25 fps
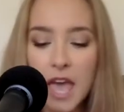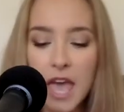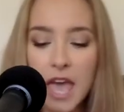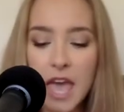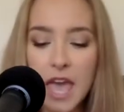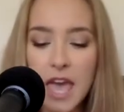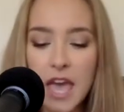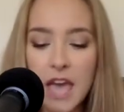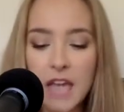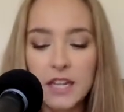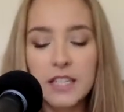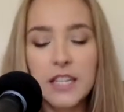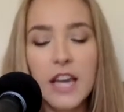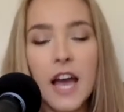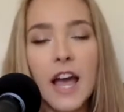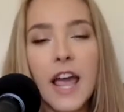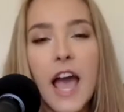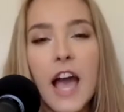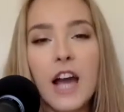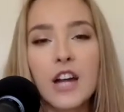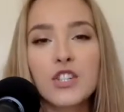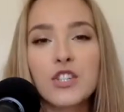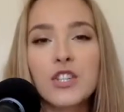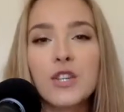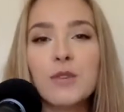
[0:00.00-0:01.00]
And I
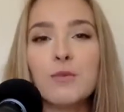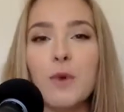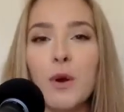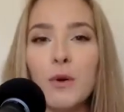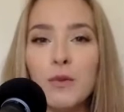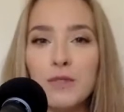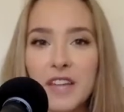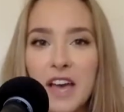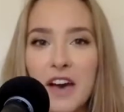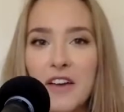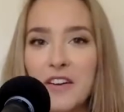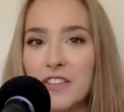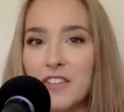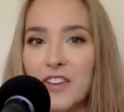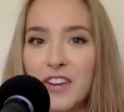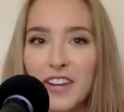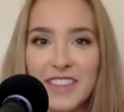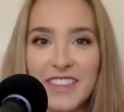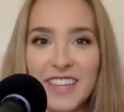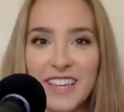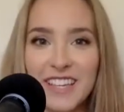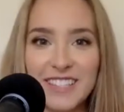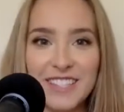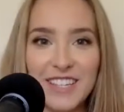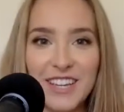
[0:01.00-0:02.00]
actually wrote down a lot of
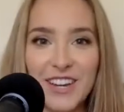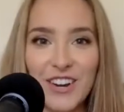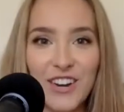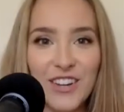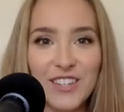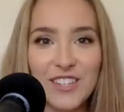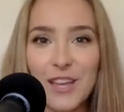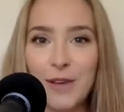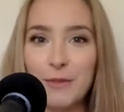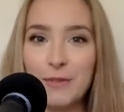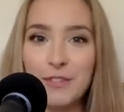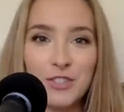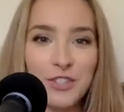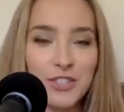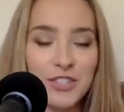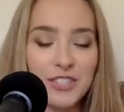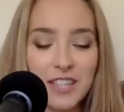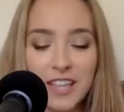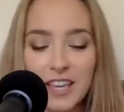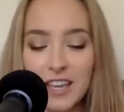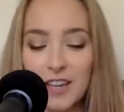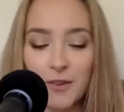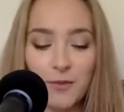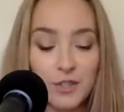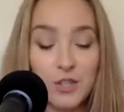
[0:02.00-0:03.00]
things here because I was just
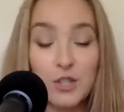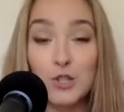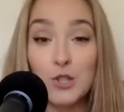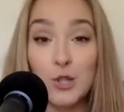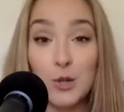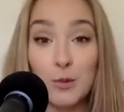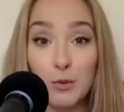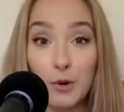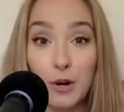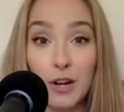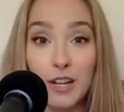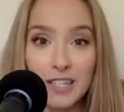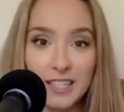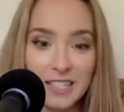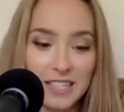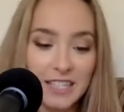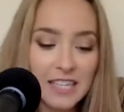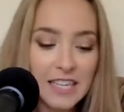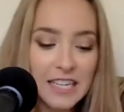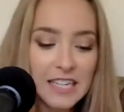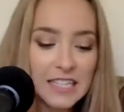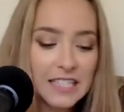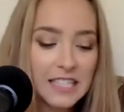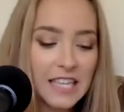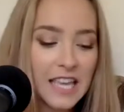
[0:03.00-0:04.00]
like super into
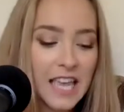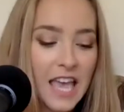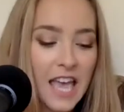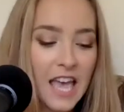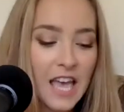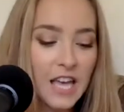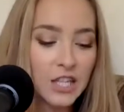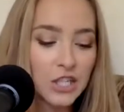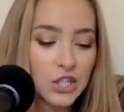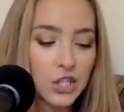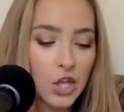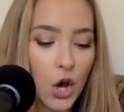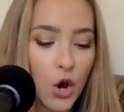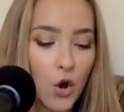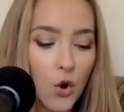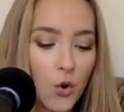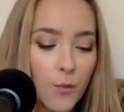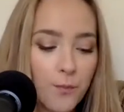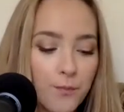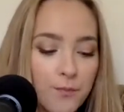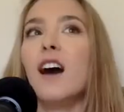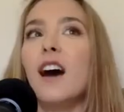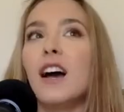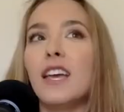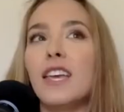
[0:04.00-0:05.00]
this.
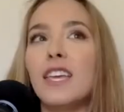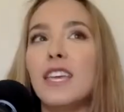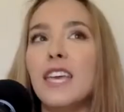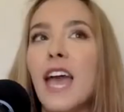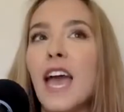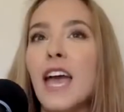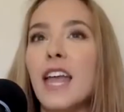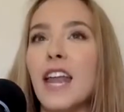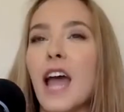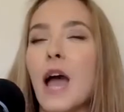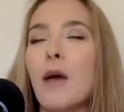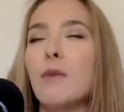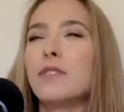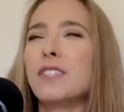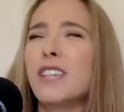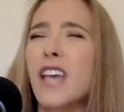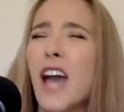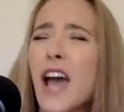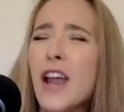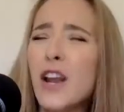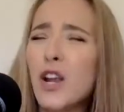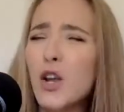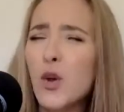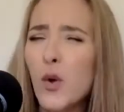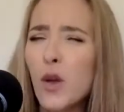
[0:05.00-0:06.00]
So again, I was
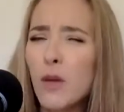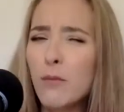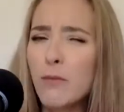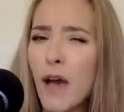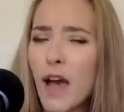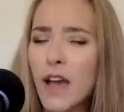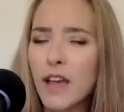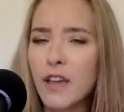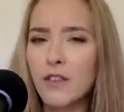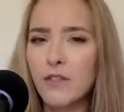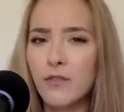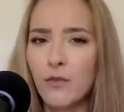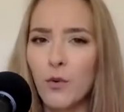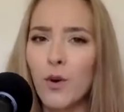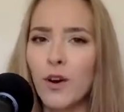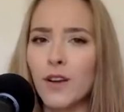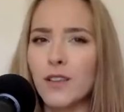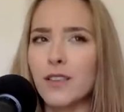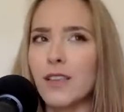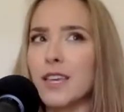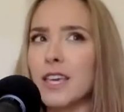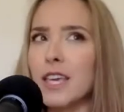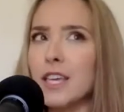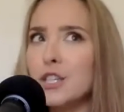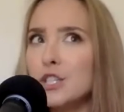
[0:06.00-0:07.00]
kind of going back and forth
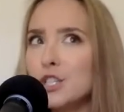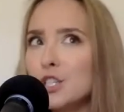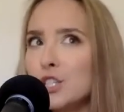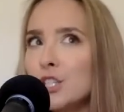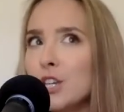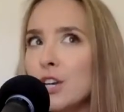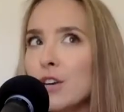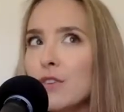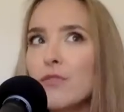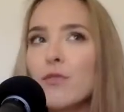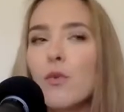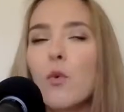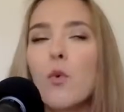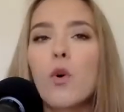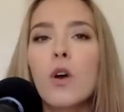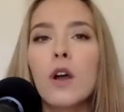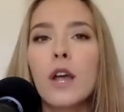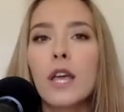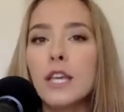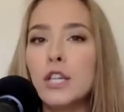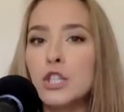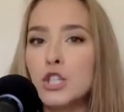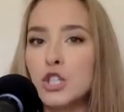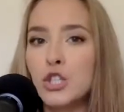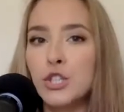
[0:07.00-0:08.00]
like, is she a 4?
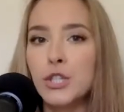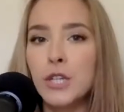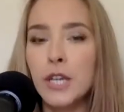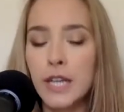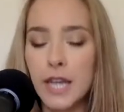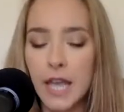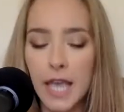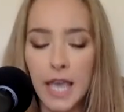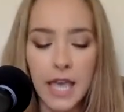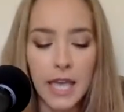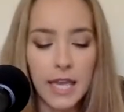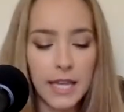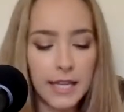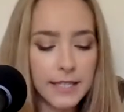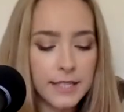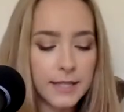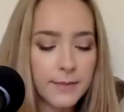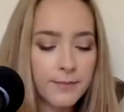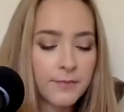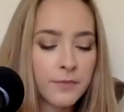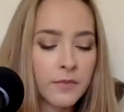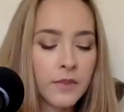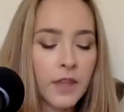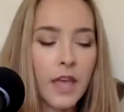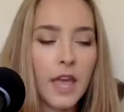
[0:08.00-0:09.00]
Is she an 8?
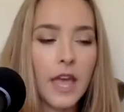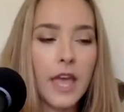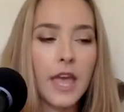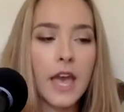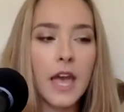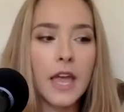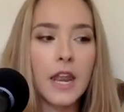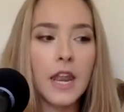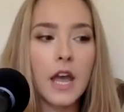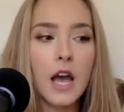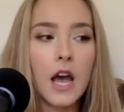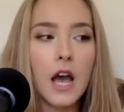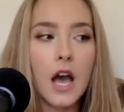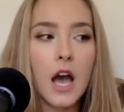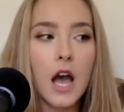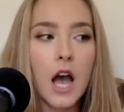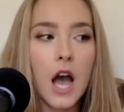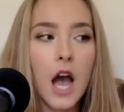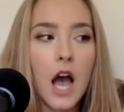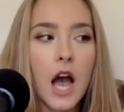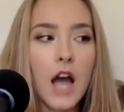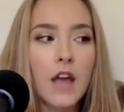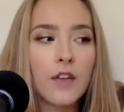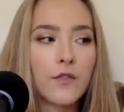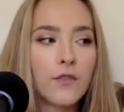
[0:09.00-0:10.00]
And
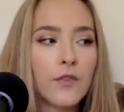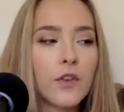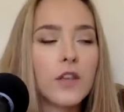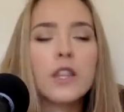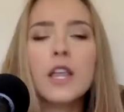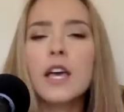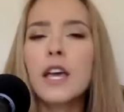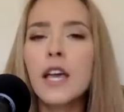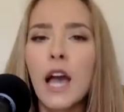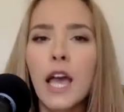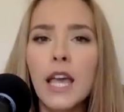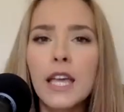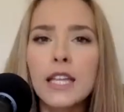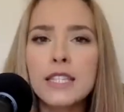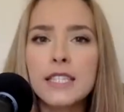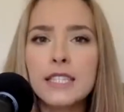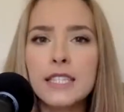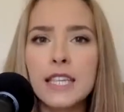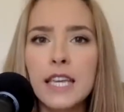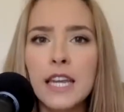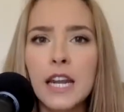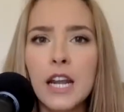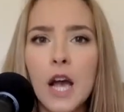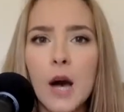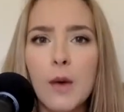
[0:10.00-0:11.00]
I feel like I had
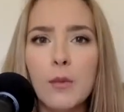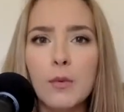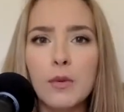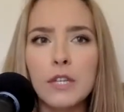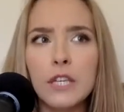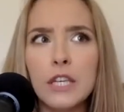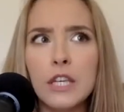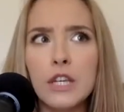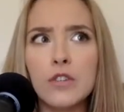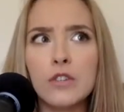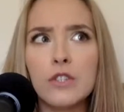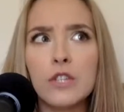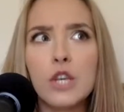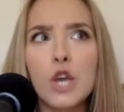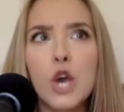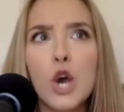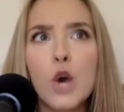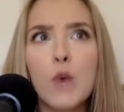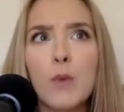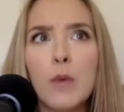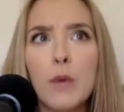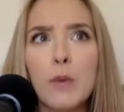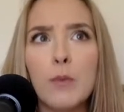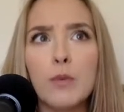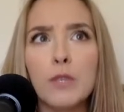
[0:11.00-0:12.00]
seen a couple years ago
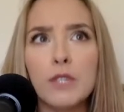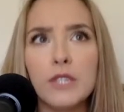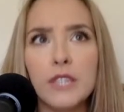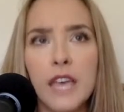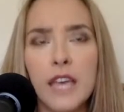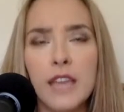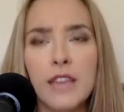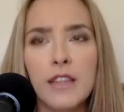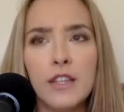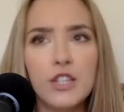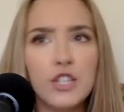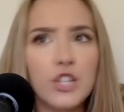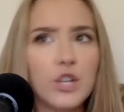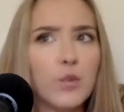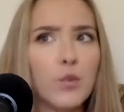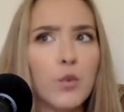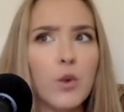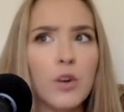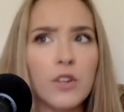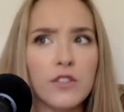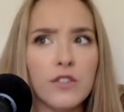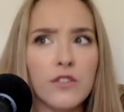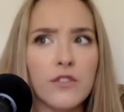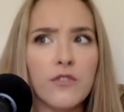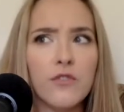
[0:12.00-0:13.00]
people saying that she
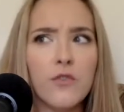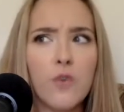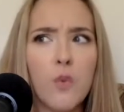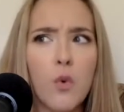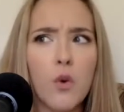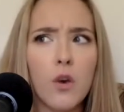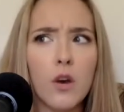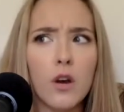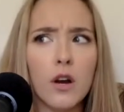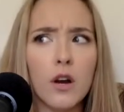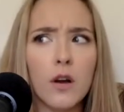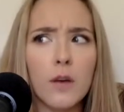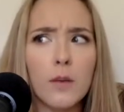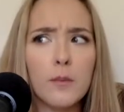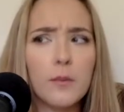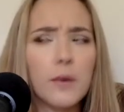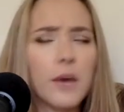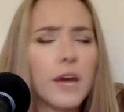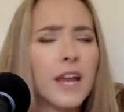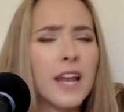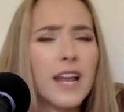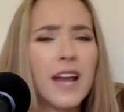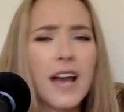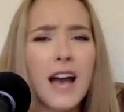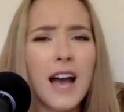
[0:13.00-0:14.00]
was a 4,
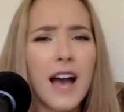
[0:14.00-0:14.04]
but